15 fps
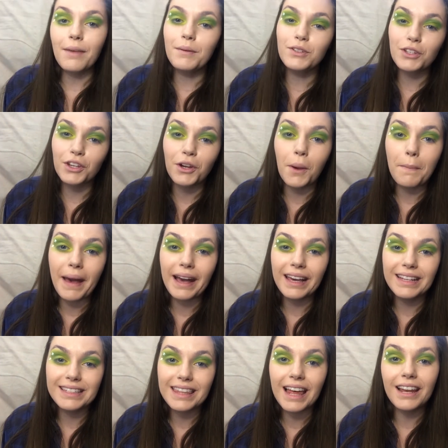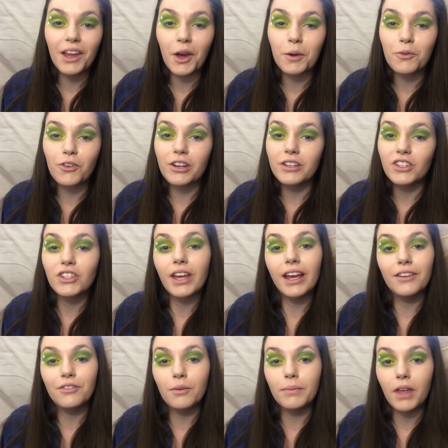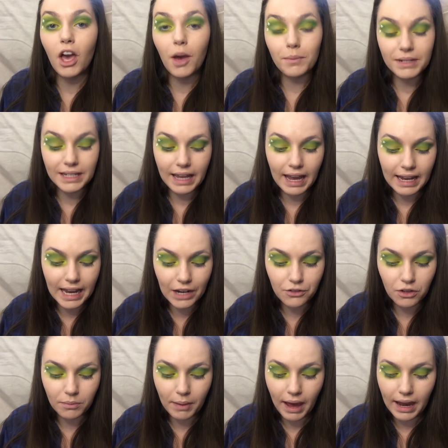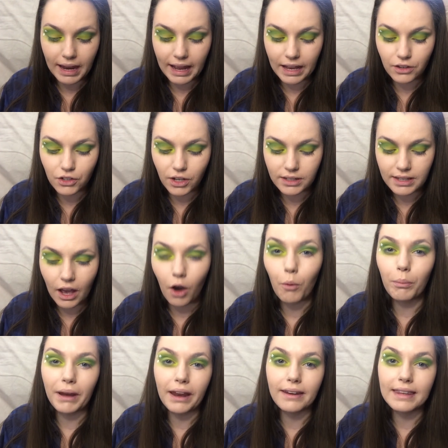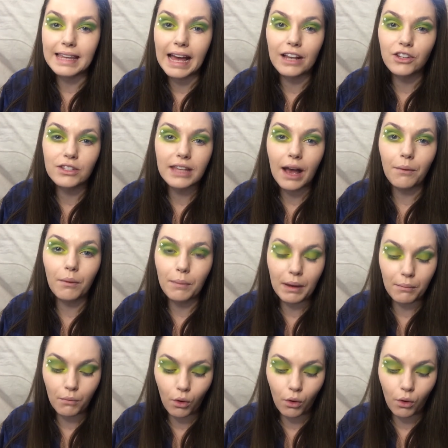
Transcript: Then I'm just going to go back into that lime green shade from the Urban Decay electric palette and just help blend the edges out a bit